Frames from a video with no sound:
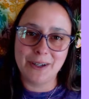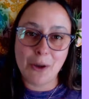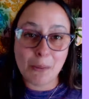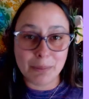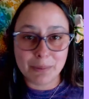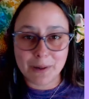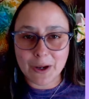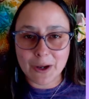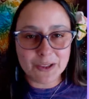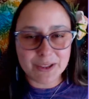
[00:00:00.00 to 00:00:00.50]

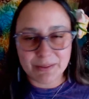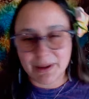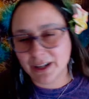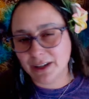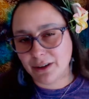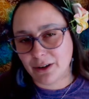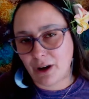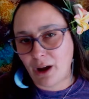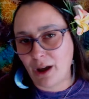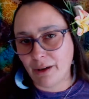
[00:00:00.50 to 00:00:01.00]
browse my
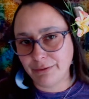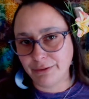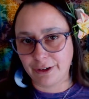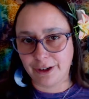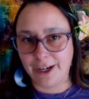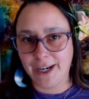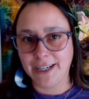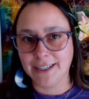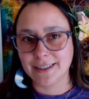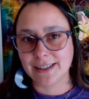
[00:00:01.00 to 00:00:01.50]
other
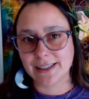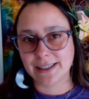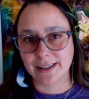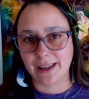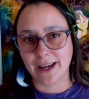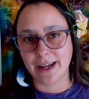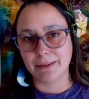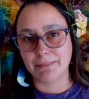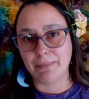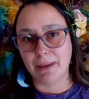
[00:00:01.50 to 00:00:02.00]
offerings,
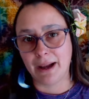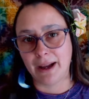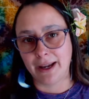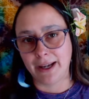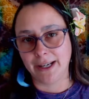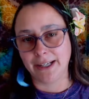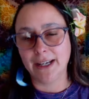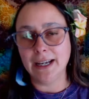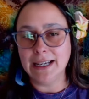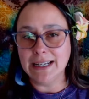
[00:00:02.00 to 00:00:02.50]
like
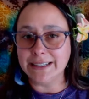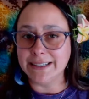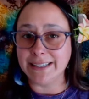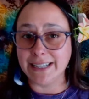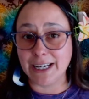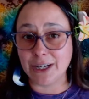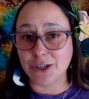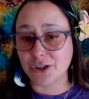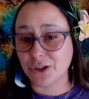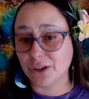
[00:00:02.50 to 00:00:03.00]
my
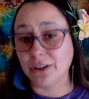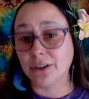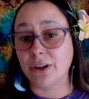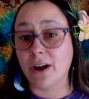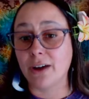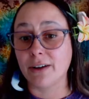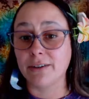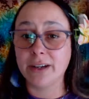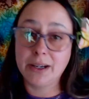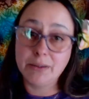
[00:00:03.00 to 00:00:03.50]
nature and
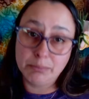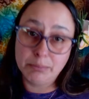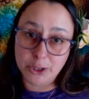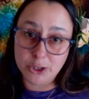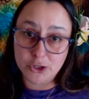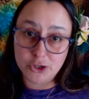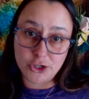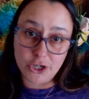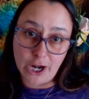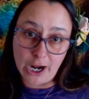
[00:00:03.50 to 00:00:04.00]
gardening
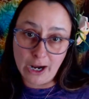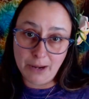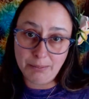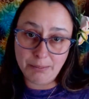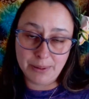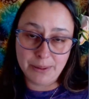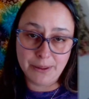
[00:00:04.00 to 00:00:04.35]
bookshop,